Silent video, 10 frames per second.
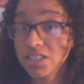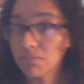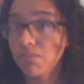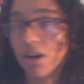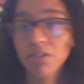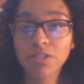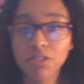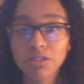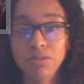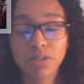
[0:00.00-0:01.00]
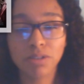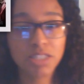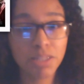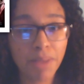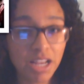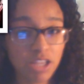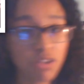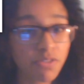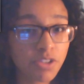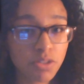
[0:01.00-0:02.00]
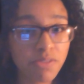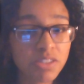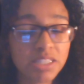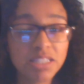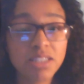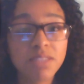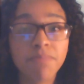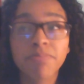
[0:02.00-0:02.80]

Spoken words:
some Marvel Cinematic Universe references